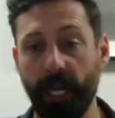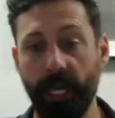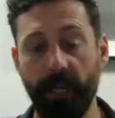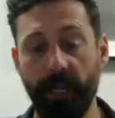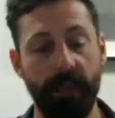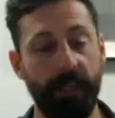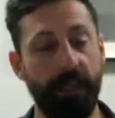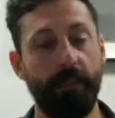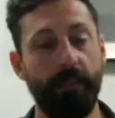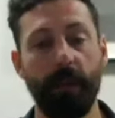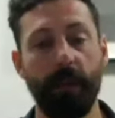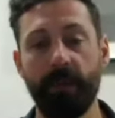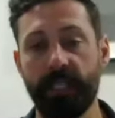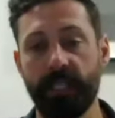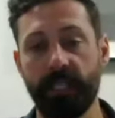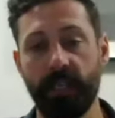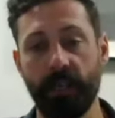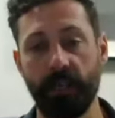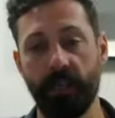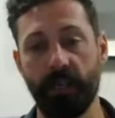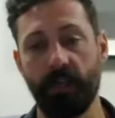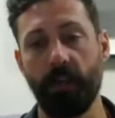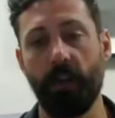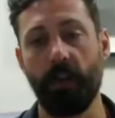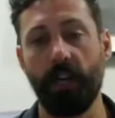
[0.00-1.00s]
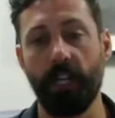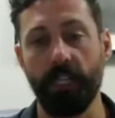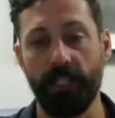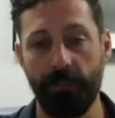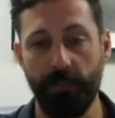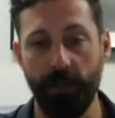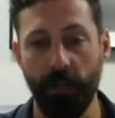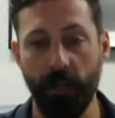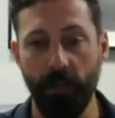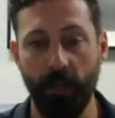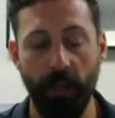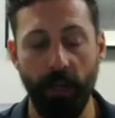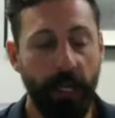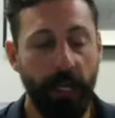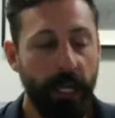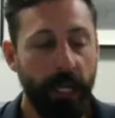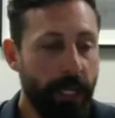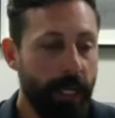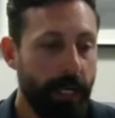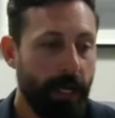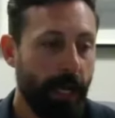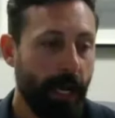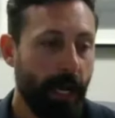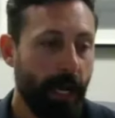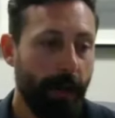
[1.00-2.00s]
They might be stuck in a hospital.
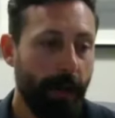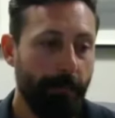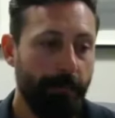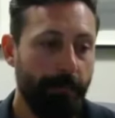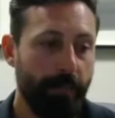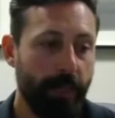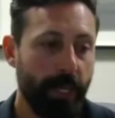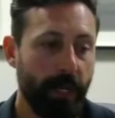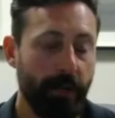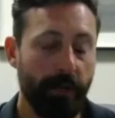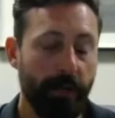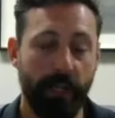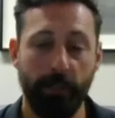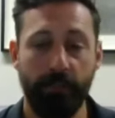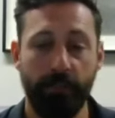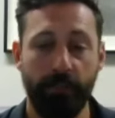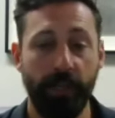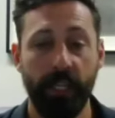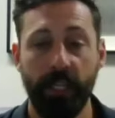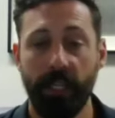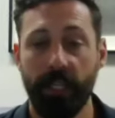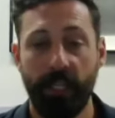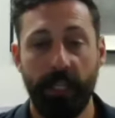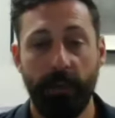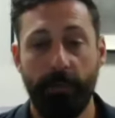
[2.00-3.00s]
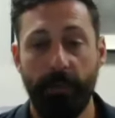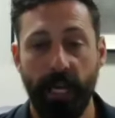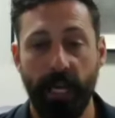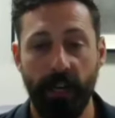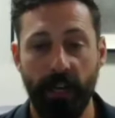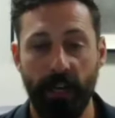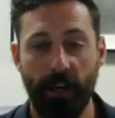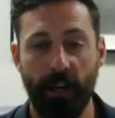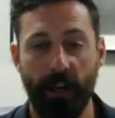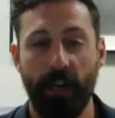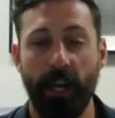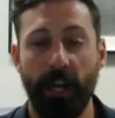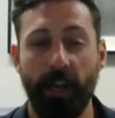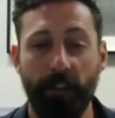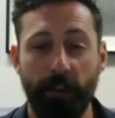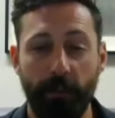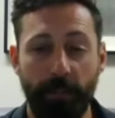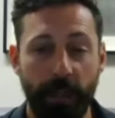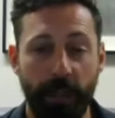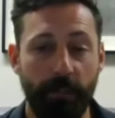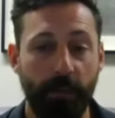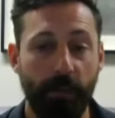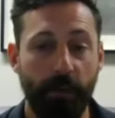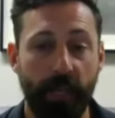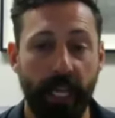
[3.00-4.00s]
They're completely dependent on other
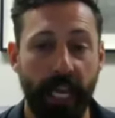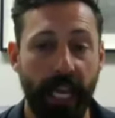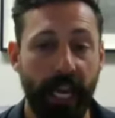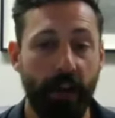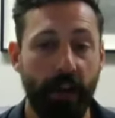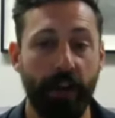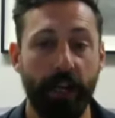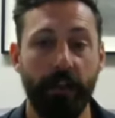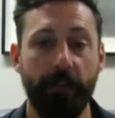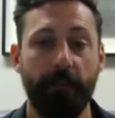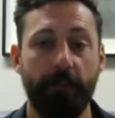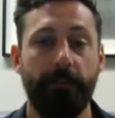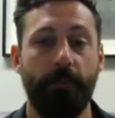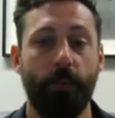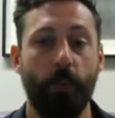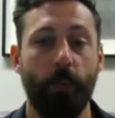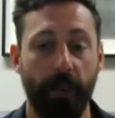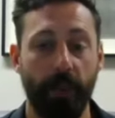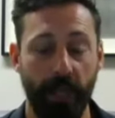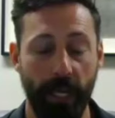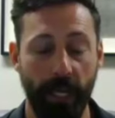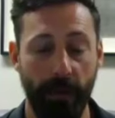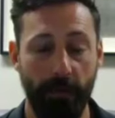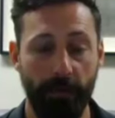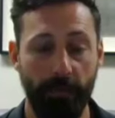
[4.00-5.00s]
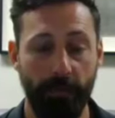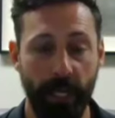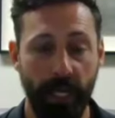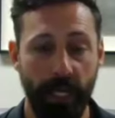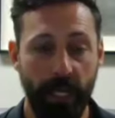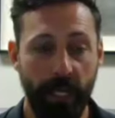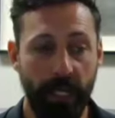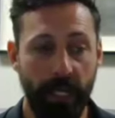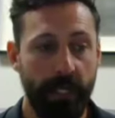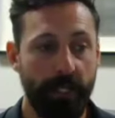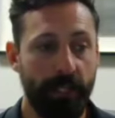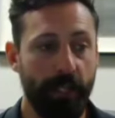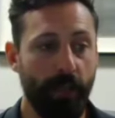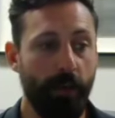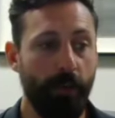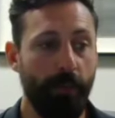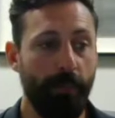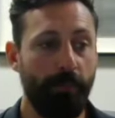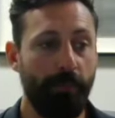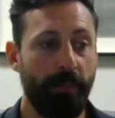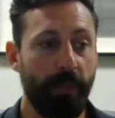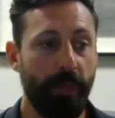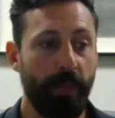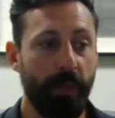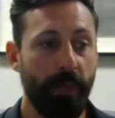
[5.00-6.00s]
people caring for them. So
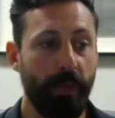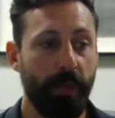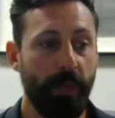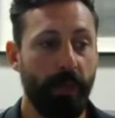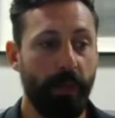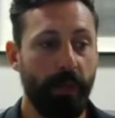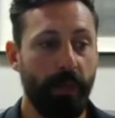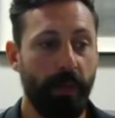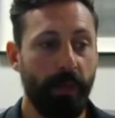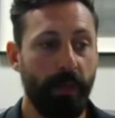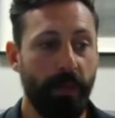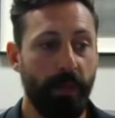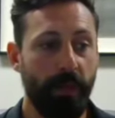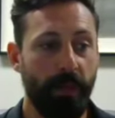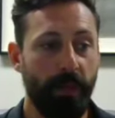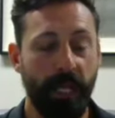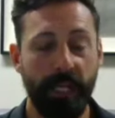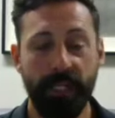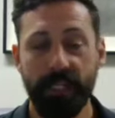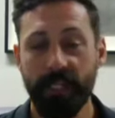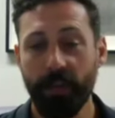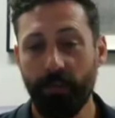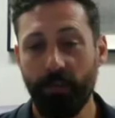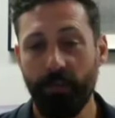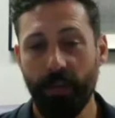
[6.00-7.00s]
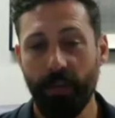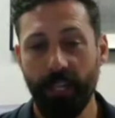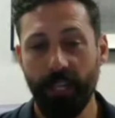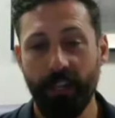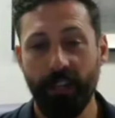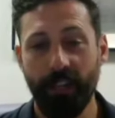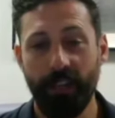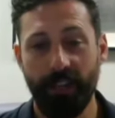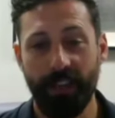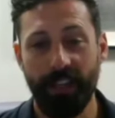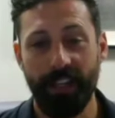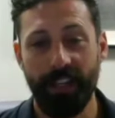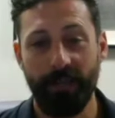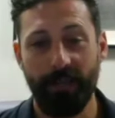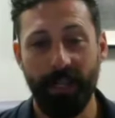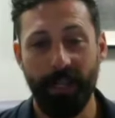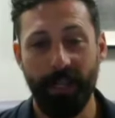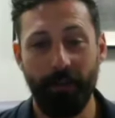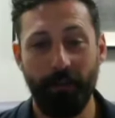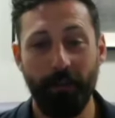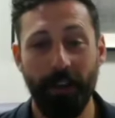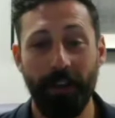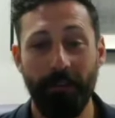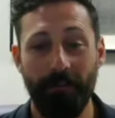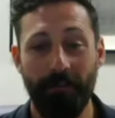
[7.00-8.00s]
that's a pretty good thing to be
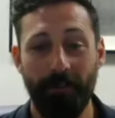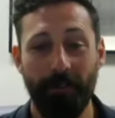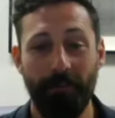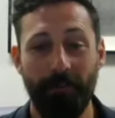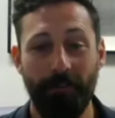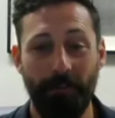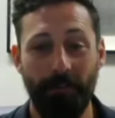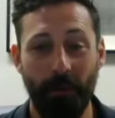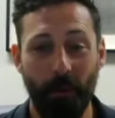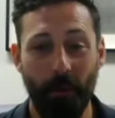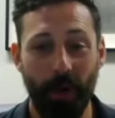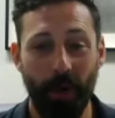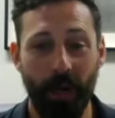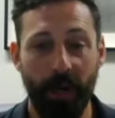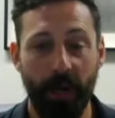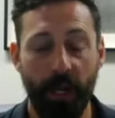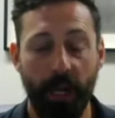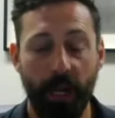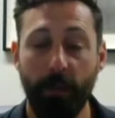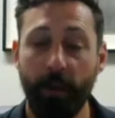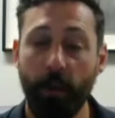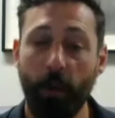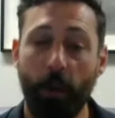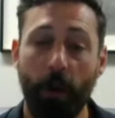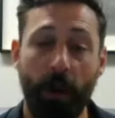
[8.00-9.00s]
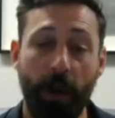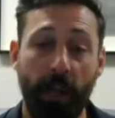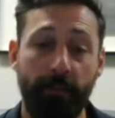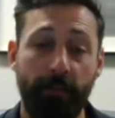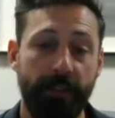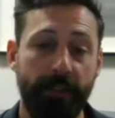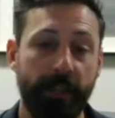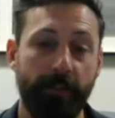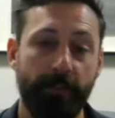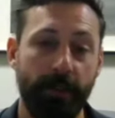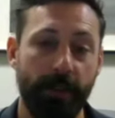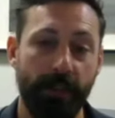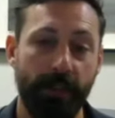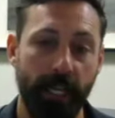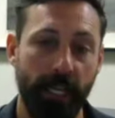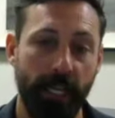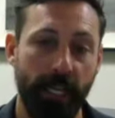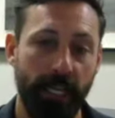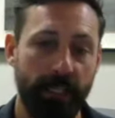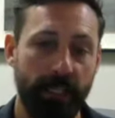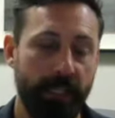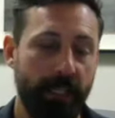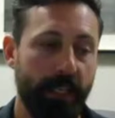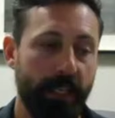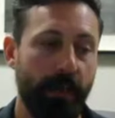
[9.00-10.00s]
grateful for. And we all have different
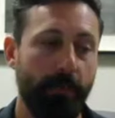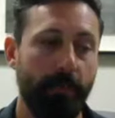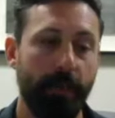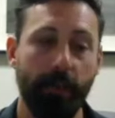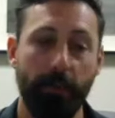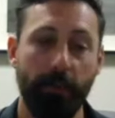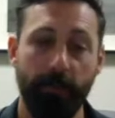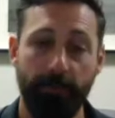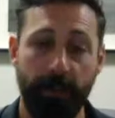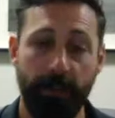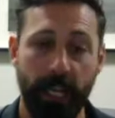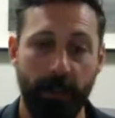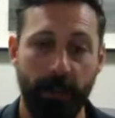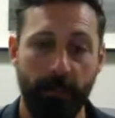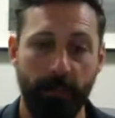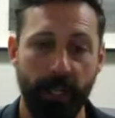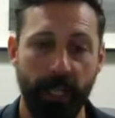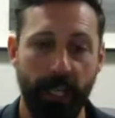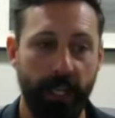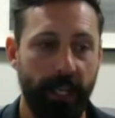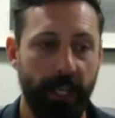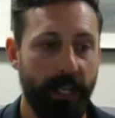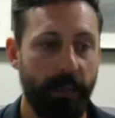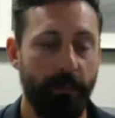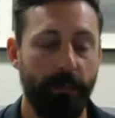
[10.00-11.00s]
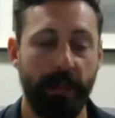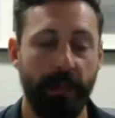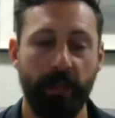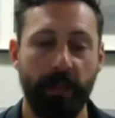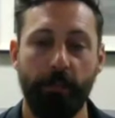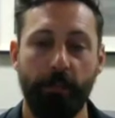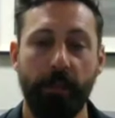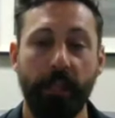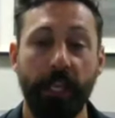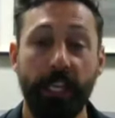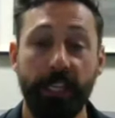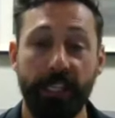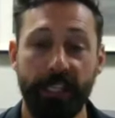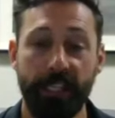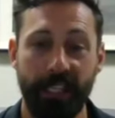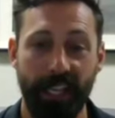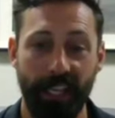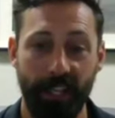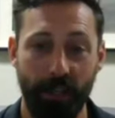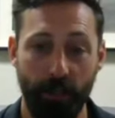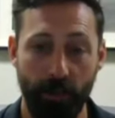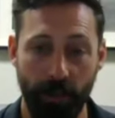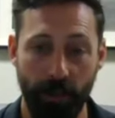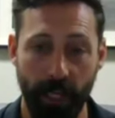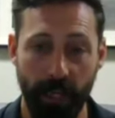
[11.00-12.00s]
things. It can be your family. It can be the place that
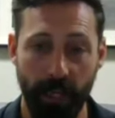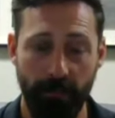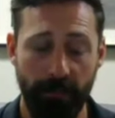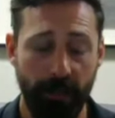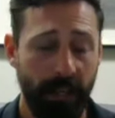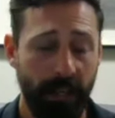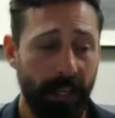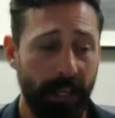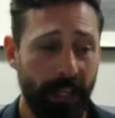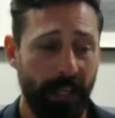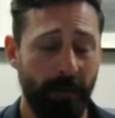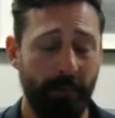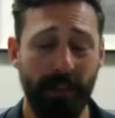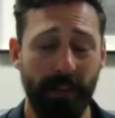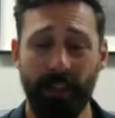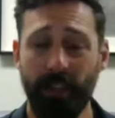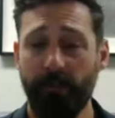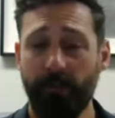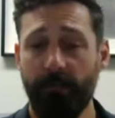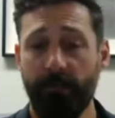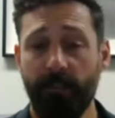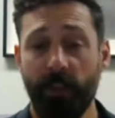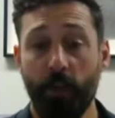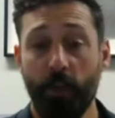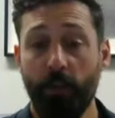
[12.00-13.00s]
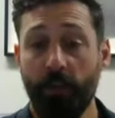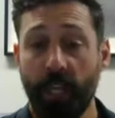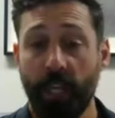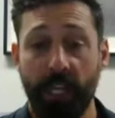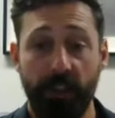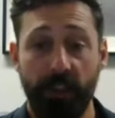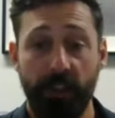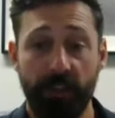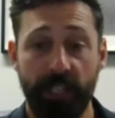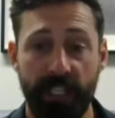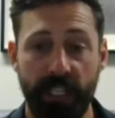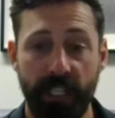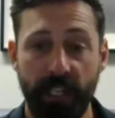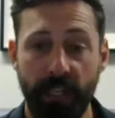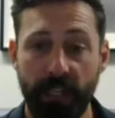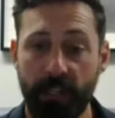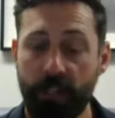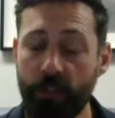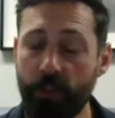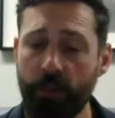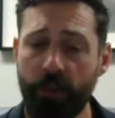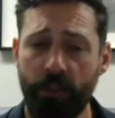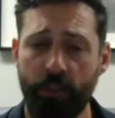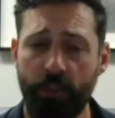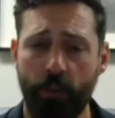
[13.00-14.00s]
you live. It can be the view that you see as
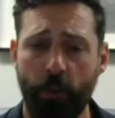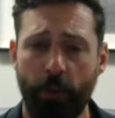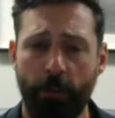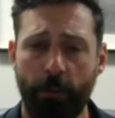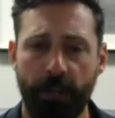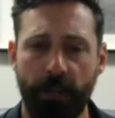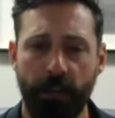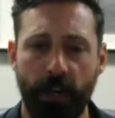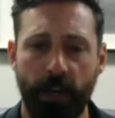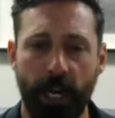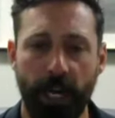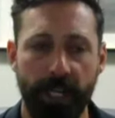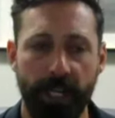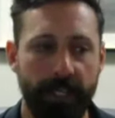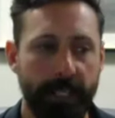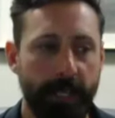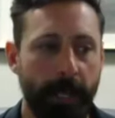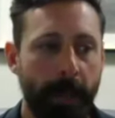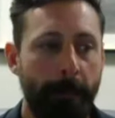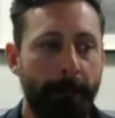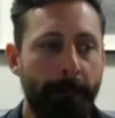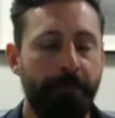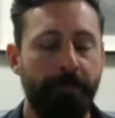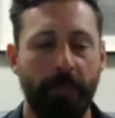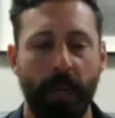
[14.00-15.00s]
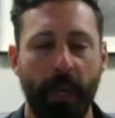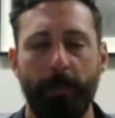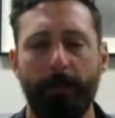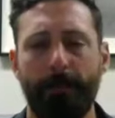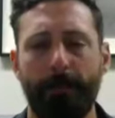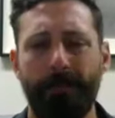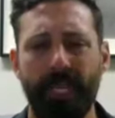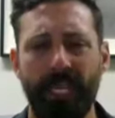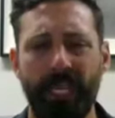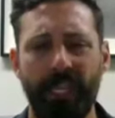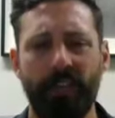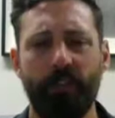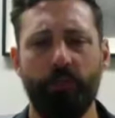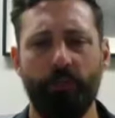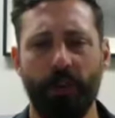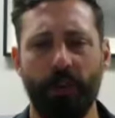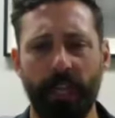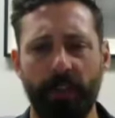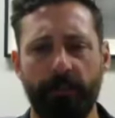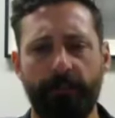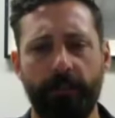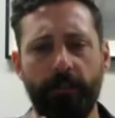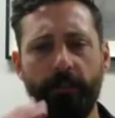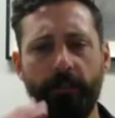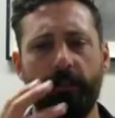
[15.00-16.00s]
soon as you open your eyes. But be
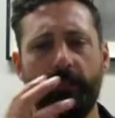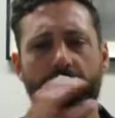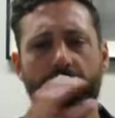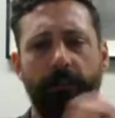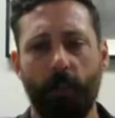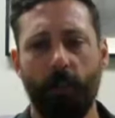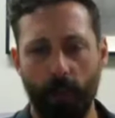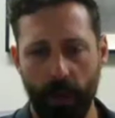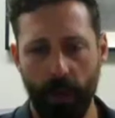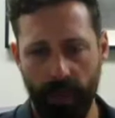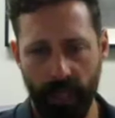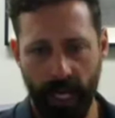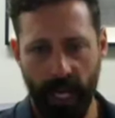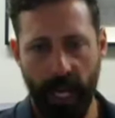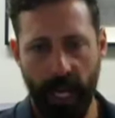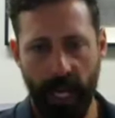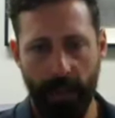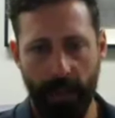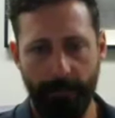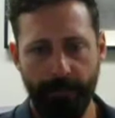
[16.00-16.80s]
grateful for that.